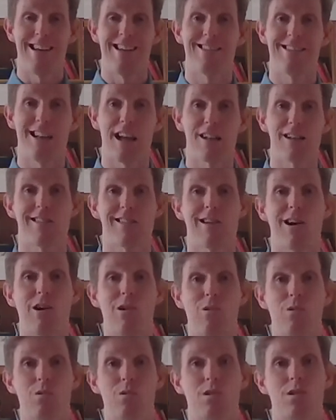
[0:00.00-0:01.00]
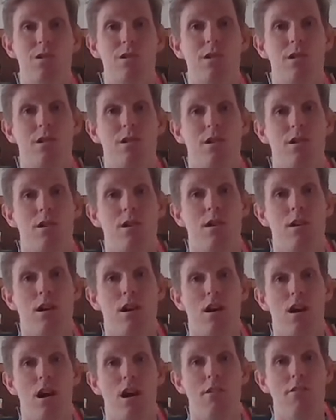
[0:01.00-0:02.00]
death tolls
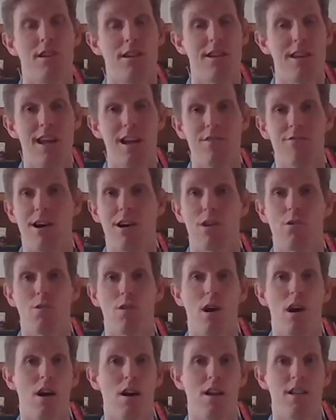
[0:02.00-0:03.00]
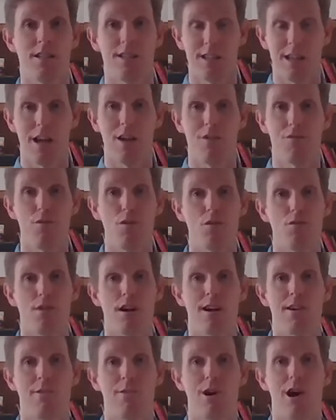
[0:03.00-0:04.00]
are at near record highs, if not
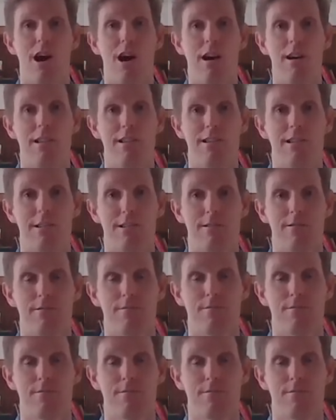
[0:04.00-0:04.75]
record highs.